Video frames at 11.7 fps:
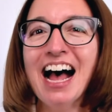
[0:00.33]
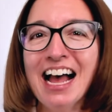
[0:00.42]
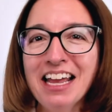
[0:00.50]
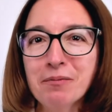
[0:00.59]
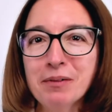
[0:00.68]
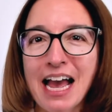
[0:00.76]
Hi,
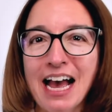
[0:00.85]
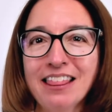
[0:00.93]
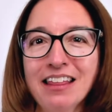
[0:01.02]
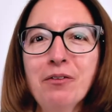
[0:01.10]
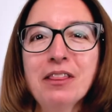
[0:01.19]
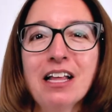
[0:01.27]
I'm
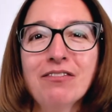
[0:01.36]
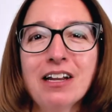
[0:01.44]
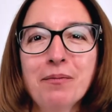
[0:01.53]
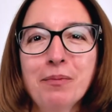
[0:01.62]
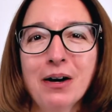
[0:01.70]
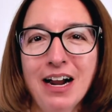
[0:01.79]
Cathy with Level
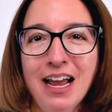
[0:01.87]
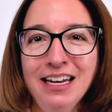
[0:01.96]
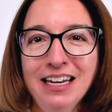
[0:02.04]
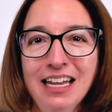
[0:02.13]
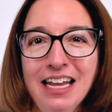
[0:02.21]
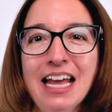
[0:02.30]
Up
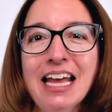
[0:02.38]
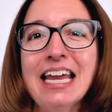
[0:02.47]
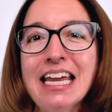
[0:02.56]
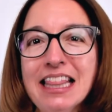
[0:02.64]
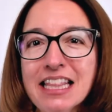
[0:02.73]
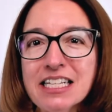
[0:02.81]
RN.
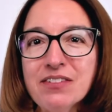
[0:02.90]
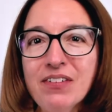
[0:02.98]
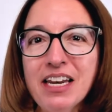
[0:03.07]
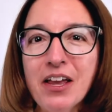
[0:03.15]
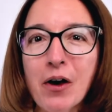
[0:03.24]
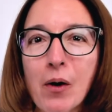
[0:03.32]
In this
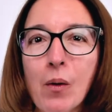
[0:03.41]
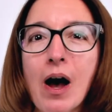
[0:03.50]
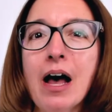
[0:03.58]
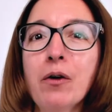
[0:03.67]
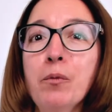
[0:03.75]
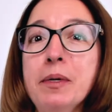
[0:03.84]
video,
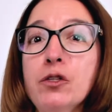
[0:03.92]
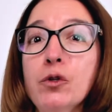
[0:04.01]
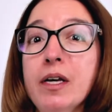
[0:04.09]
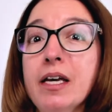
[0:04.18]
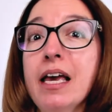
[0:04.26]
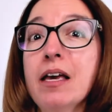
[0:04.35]
I will be
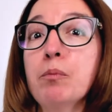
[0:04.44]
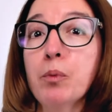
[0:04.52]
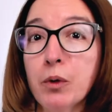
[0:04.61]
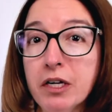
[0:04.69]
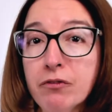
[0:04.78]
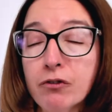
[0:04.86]
doing a
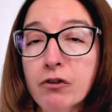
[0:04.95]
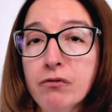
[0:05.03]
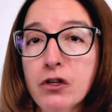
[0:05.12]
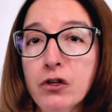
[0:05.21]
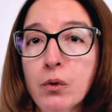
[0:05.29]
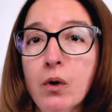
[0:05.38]
brief
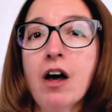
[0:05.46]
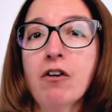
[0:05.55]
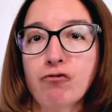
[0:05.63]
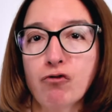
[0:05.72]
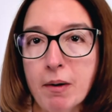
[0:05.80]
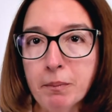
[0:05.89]
review
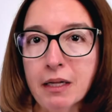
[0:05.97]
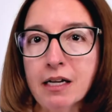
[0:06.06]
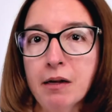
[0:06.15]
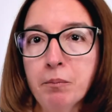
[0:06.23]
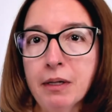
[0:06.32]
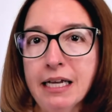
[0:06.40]
of
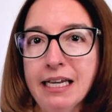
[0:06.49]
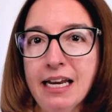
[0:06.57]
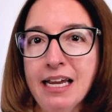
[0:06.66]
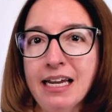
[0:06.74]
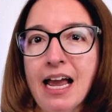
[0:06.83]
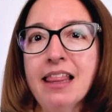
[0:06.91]
replica
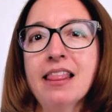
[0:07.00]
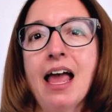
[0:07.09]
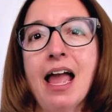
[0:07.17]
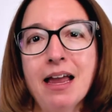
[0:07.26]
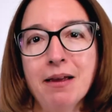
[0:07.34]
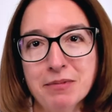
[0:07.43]
plating and the
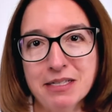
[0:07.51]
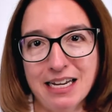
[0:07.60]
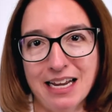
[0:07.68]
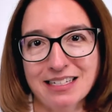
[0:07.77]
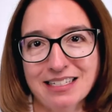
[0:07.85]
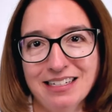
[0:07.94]
Ames
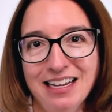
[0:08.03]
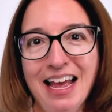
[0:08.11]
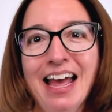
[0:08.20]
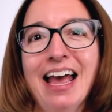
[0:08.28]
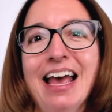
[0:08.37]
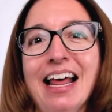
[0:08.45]
test.
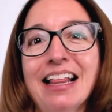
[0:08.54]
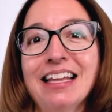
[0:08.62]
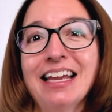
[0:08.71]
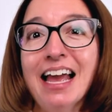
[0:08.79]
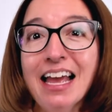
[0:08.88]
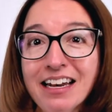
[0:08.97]
And at
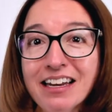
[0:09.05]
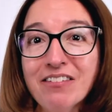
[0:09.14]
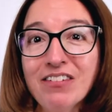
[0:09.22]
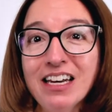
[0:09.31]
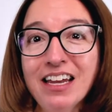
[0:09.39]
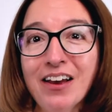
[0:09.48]
the end of the
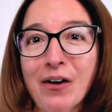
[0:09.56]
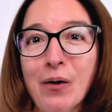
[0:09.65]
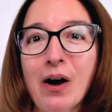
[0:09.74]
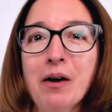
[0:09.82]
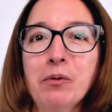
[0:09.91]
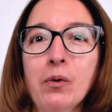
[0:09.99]
video,
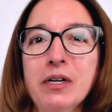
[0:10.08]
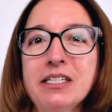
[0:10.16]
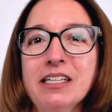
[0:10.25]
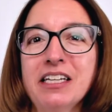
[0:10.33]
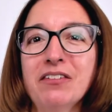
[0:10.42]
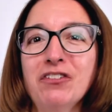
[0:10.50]
I'm going
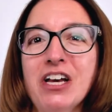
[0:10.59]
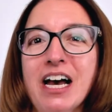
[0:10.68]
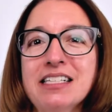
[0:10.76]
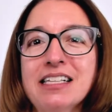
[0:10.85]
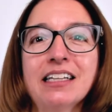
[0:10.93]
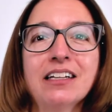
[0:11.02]
to give you
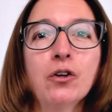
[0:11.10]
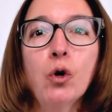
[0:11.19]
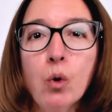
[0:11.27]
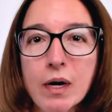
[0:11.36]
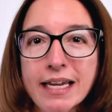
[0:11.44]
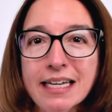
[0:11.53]
guys a little
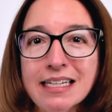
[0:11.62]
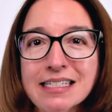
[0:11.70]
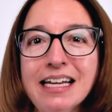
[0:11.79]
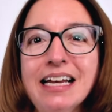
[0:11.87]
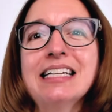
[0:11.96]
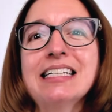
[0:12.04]
quiz
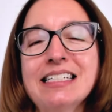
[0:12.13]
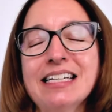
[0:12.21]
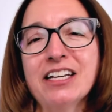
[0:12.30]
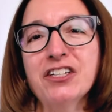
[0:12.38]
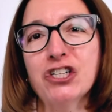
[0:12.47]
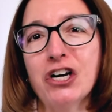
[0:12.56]
to
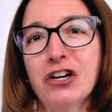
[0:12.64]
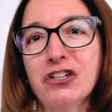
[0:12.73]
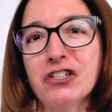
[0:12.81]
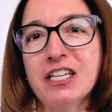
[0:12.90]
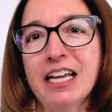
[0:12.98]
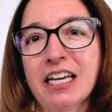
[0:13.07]
test your
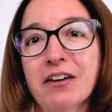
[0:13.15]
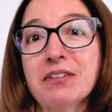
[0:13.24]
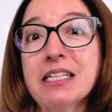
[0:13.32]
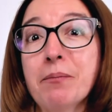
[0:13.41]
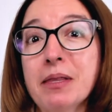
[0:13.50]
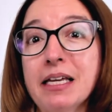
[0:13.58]
understanding of
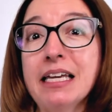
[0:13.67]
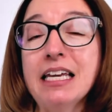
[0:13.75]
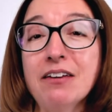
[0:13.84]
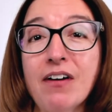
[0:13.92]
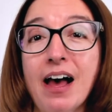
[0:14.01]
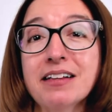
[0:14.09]
some of the
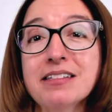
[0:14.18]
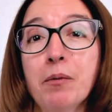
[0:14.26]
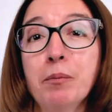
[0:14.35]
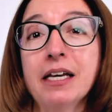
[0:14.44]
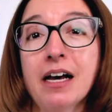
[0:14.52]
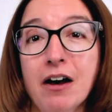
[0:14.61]
key facts I'll
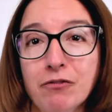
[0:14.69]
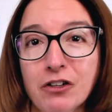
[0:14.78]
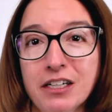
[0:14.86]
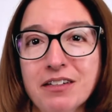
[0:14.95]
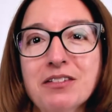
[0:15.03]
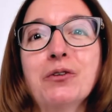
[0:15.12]
be covering.
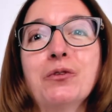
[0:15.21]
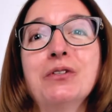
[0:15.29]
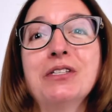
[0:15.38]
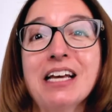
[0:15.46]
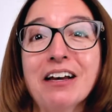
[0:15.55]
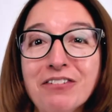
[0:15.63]
So
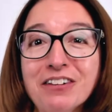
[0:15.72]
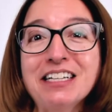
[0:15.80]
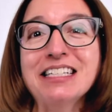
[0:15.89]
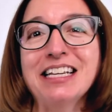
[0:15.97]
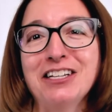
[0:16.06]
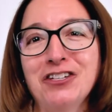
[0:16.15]
definitely
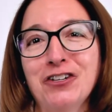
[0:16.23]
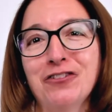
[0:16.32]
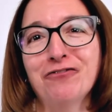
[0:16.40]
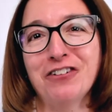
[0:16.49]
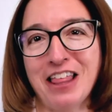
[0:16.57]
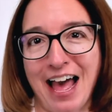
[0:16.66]
stay
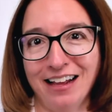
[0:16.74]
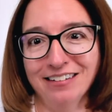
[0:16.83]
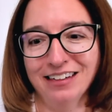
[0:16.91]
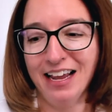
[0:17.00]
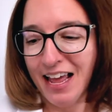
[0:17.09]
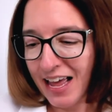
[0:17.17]
tuned for that.
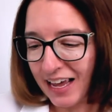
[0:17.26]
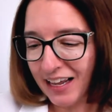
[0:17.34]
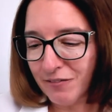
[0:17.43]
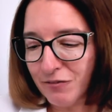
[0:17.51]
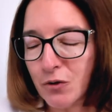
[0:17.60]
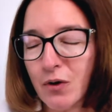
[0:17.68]
And
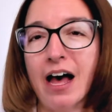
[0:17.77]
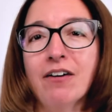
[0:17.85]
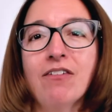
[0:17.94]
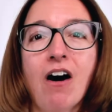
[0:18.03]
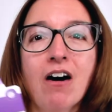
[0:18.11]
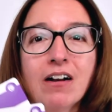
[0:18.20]
if you have
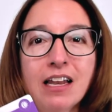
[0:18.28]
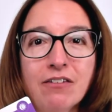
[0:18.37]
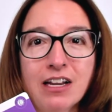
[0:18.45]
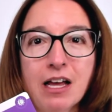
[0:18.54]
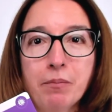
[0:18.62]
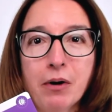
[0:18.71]
our
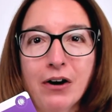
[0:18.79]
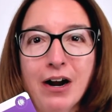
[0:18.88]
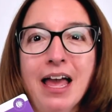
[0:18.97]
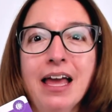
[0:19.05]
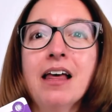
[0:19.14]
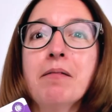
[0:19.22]
Level Up
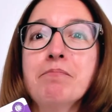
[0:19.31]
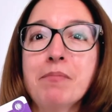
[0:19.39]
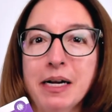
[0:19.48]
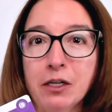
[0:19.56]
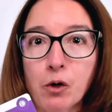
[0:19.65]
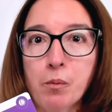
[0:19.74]
RN
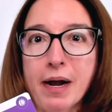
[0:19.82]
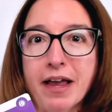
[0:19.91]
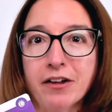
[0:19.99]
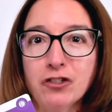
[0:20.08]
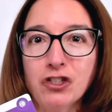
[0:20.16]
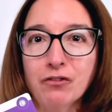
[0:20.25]

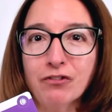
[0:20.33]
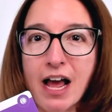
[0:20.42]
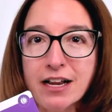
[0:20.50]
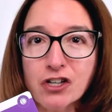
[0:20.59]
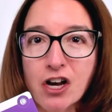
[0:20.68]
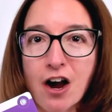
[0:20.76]
microbiology
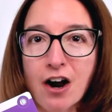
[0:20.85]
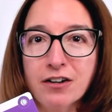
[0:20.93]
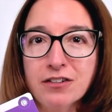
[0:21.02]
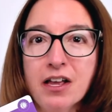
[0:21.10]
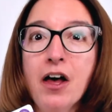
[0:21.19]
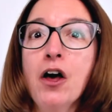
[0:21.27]

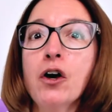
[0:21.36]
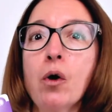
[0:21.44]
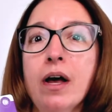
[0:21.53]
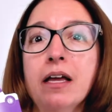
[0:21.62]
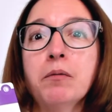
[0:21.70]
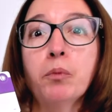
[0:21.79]
flashcards, go
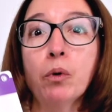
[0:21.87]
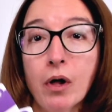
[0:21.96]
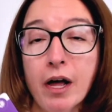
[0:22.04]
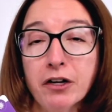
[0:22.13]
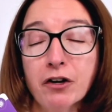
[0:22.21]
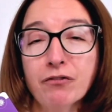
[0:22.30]
ahead and pull
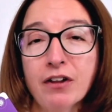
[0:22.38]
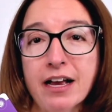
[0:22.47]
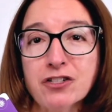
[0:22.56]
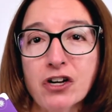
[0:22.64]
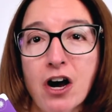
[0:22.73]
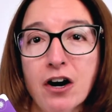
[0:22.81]
out your
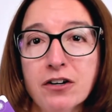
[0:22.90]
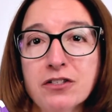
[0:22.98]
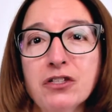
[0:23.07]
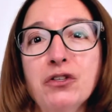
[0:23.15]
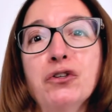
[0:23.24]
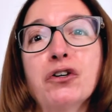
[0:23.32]
flashcards
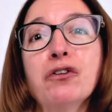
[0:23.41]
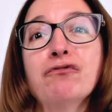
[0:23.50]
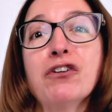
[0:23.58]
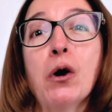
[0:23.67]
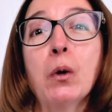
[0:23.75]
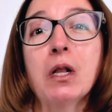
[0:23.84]
so you can
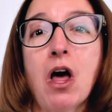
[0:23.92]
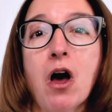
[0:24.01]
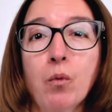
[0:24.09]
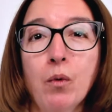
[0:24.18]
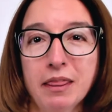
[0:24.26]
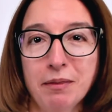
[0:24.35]
follow along
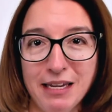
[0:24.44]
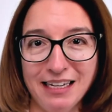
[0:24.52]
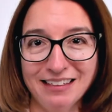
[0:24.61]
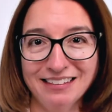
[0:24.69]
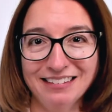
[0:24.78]
with me.